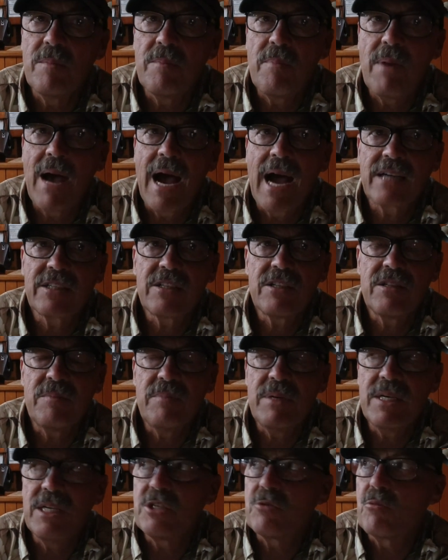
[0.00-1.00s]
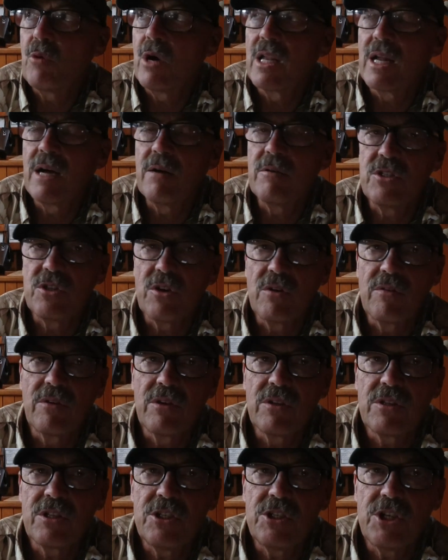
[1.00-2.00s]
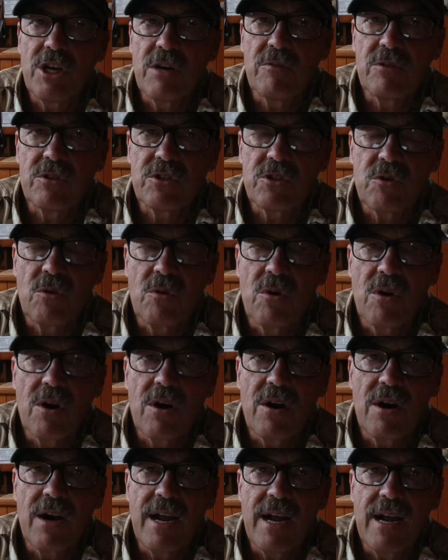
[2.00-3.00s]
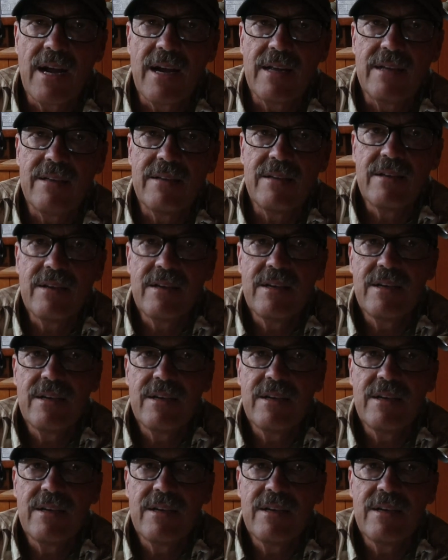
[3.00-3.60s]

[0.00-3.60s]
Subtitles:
back to the beach while I was over at the general store, and